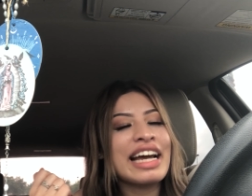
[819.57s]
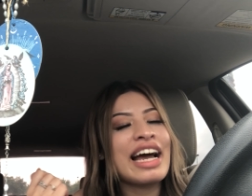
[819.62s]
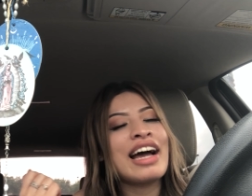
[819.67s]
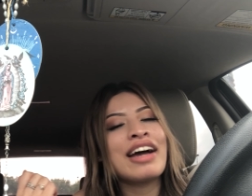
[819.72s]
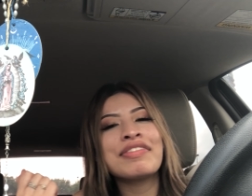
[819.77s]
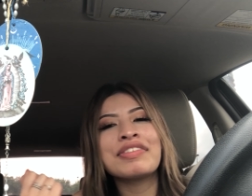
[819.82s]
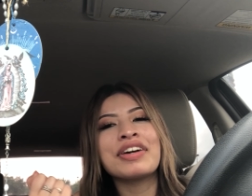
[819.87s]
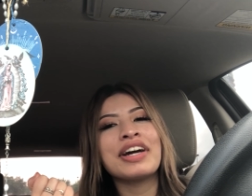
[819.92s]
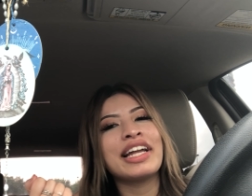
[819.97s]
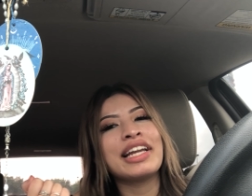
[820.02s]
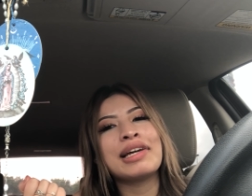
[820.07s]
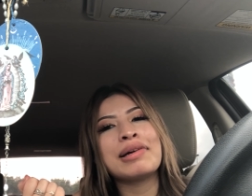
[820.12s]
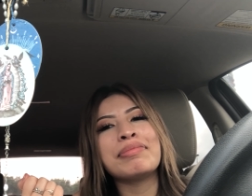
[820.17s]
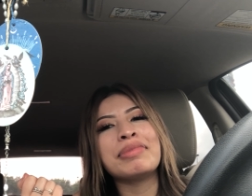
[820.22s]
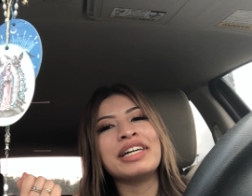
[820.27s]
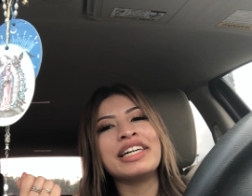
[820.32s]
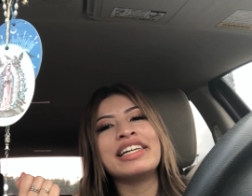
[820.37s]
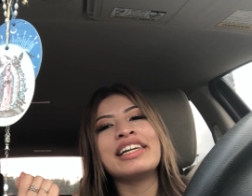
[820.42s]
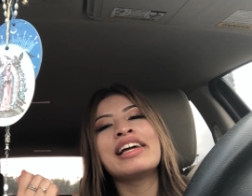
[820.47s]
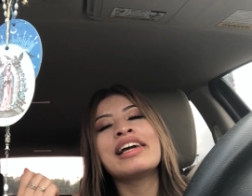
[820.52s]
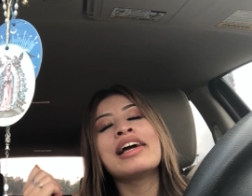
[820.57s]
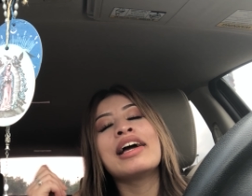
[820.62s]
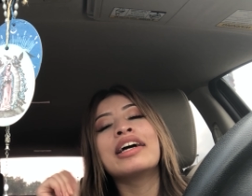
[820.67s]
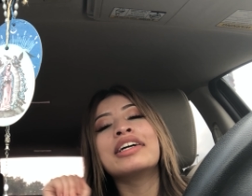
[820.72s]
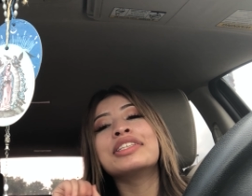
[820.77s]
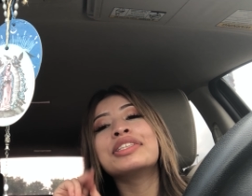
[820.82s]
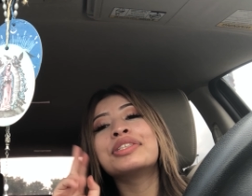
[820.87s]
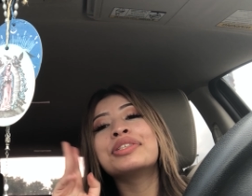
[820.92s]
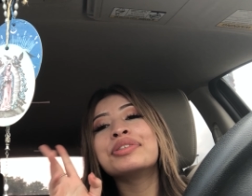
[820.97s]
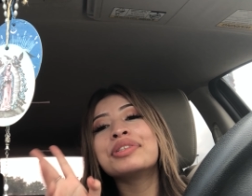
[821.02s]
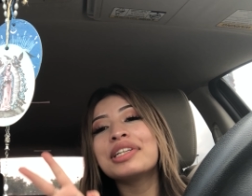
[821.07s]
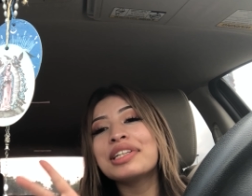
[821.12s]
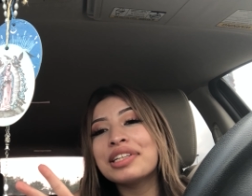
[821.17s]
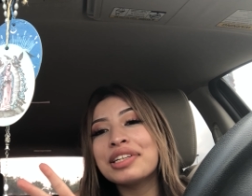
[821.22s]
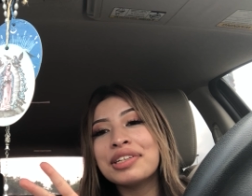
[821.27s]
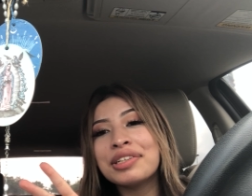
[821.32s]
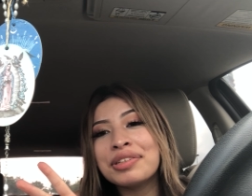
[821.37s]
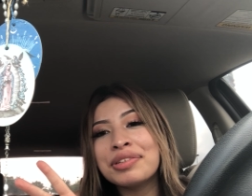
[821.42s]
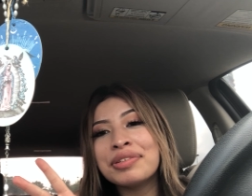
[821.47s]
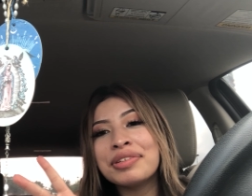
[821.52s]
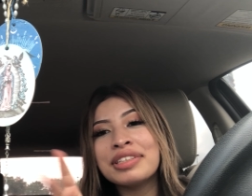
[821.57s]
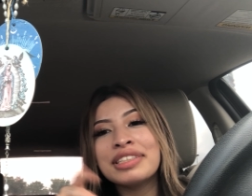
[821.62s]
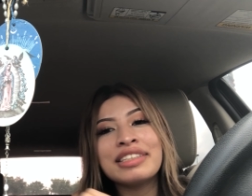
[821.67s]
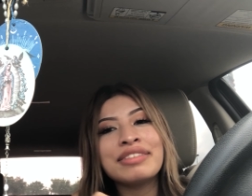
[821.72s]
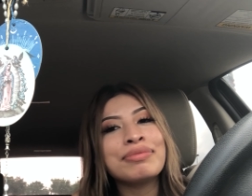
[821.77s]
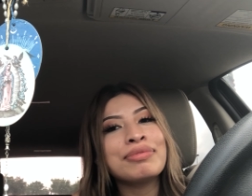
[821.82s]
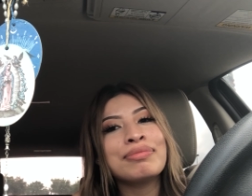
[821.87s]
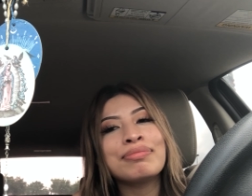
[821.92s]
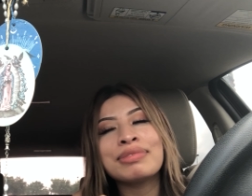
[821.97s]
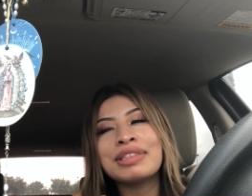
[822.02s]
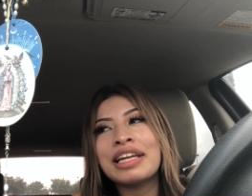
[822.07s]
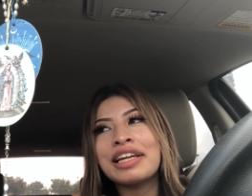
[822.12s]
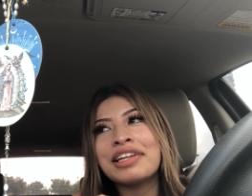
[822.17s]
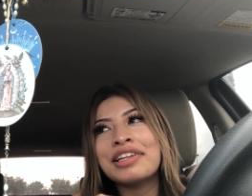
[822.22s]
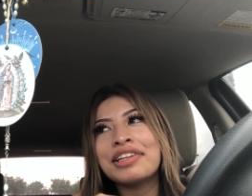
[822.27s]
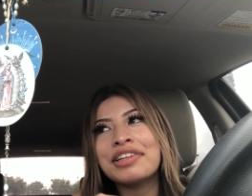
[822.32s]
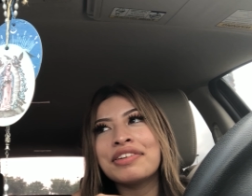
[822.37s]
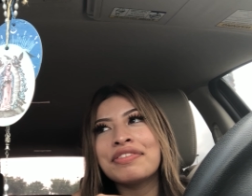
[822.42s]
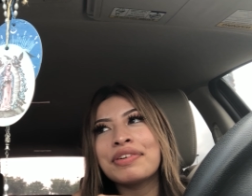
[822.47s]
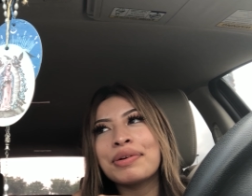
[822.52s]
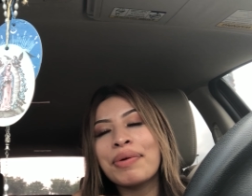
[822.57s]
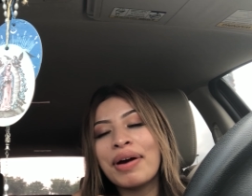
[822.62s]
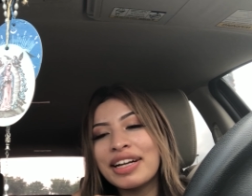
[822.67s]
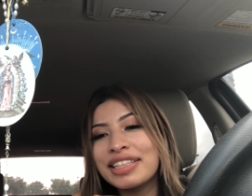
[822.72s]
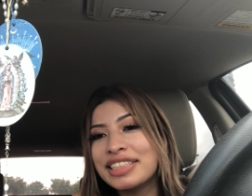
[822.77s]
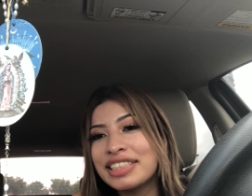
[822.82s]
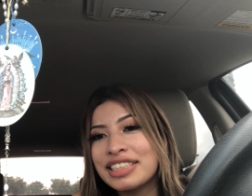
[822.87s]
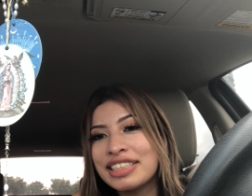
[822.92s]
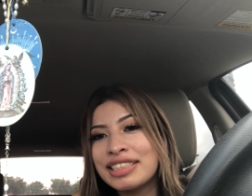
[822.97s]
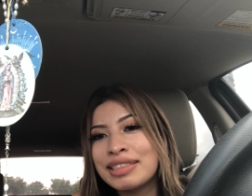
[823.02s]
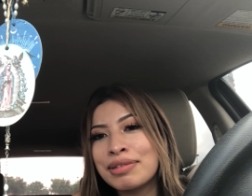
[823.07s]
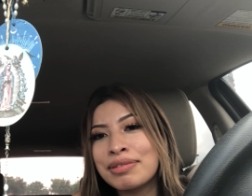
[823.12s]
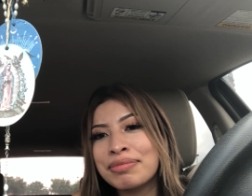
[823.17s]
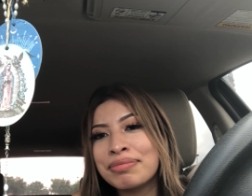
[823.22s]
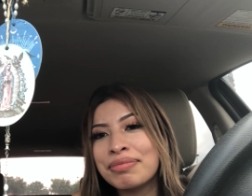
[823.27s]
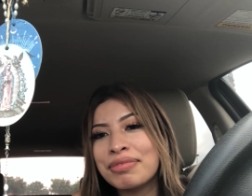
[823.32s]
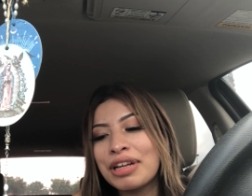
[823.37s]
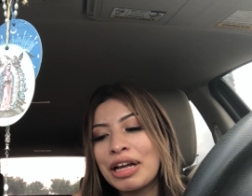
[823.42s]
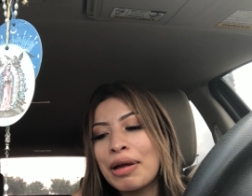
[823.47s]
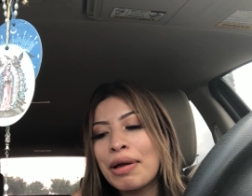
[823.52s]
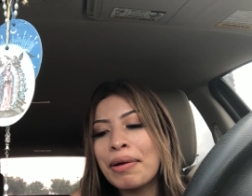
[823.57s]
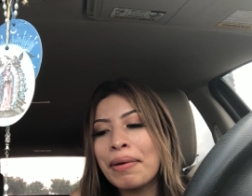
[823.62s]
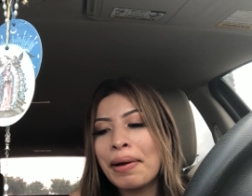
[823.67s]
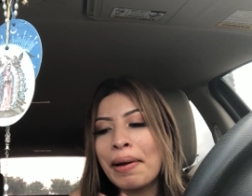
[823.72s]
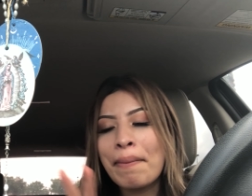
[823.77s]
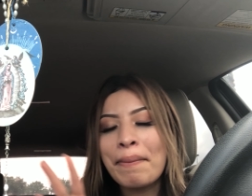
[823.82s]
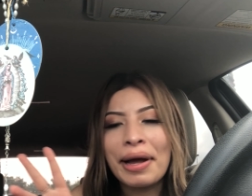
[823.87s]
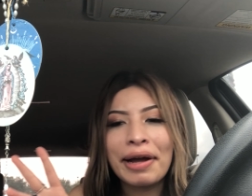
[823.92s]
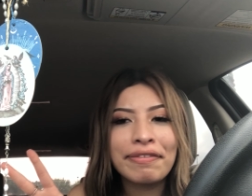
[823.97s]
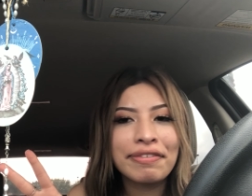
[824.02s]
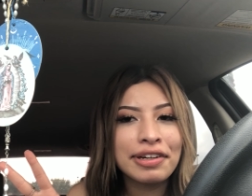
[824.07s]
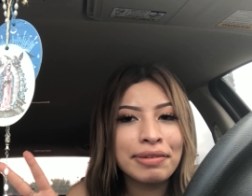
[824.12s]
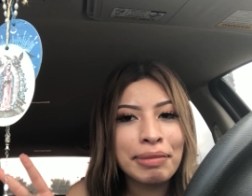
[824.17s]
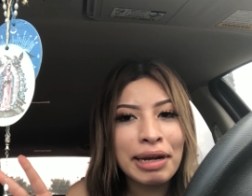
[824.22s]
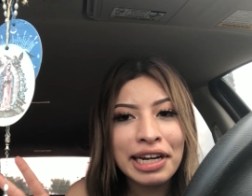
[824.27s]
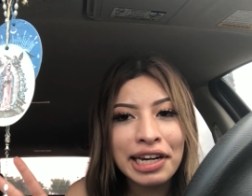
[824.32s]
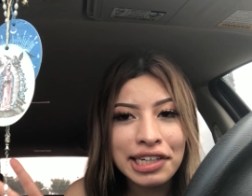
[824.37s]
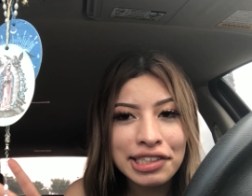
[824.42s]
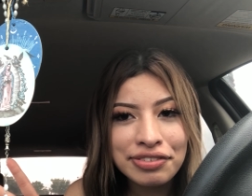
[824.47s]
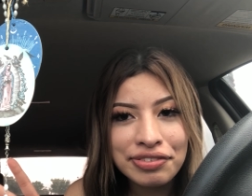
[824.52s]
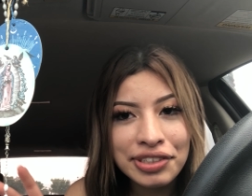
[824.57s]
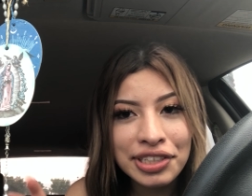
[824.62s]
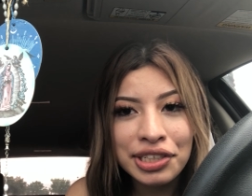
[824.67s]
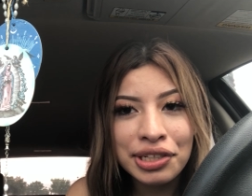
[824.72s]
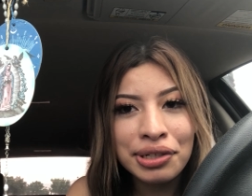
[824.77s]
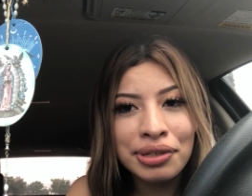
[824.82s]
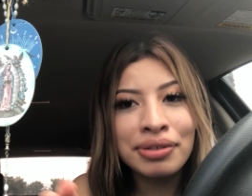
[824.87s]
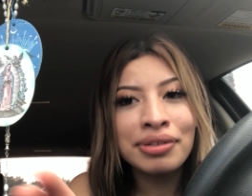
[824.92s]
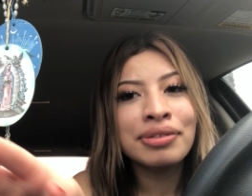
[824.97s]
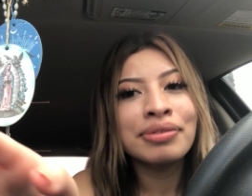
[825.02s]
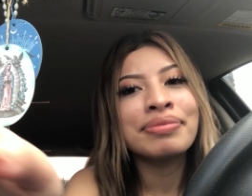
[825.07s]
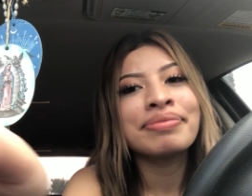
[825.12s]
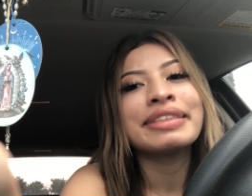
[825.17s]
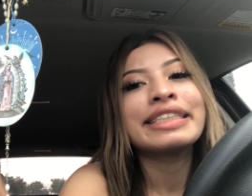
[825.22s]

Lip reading: I have no idea, but toodaloo. Thank you for watching. Come back for my next video.